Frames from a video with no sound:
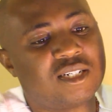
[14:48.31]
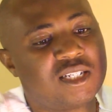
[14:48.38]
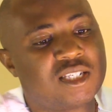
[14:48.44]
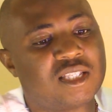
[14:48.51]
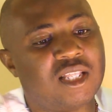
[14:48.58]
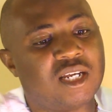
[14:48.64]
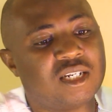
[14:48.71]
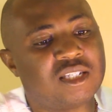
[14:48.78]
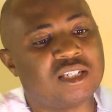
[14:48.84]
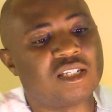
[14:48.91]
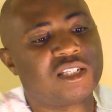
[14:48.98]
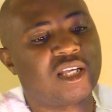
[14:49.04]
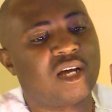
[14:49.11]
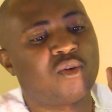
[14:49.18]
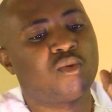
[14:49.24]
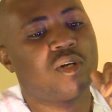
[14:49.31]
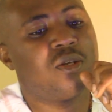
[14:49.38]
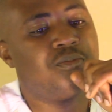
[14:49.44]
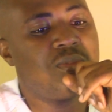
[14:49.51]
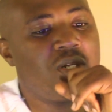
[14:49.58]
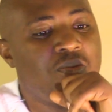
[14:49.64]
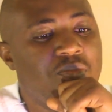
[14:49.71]
less than 600
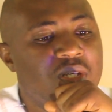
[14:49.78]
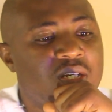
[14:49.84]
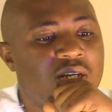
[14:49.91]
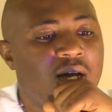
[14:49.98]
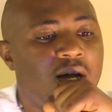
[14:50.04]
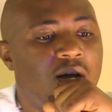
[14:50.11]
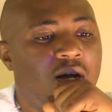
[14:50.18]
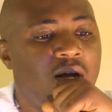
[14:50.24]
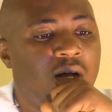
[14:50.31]
millimeter